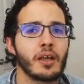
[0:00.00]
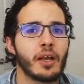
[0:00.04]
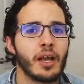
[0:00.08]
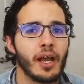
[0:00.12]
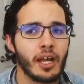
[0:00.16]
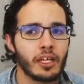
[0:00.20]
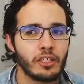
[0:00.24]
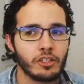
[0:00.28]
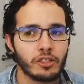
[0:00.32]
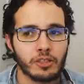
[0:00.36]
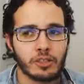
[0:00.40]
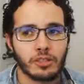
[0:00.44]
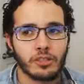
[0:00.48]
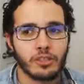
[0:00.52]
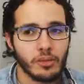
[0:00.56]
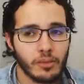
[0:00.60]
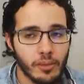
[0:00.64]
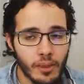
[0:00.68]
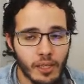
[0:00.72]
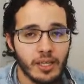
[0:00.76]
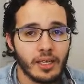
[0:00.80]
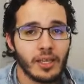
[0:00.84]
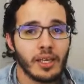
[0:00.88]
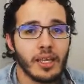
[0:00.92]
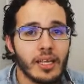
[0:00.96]
I
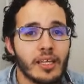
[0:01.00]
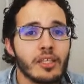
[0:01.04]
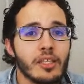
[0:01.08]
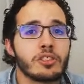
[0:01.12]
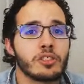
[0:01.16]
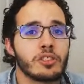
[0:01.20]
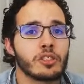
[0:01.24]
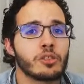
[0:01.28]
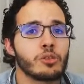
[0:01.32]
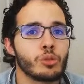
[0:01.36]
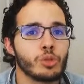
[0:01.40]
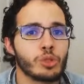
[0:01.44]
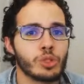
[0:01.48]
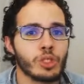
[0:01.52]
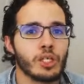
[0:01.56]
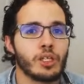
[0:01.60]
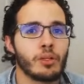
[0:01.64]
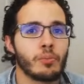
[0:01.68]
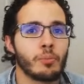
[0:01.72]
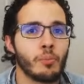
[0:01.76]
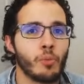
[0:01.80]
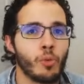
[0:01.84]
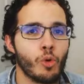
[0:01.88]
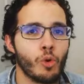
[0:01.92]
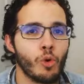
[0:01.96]
think is
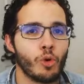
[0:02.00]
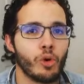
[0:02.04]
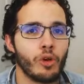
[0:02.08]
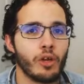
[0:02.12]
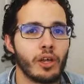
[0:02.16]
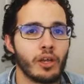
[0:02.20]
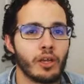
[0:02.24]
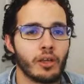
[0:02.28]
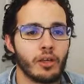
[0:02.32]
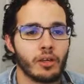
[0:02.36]
using more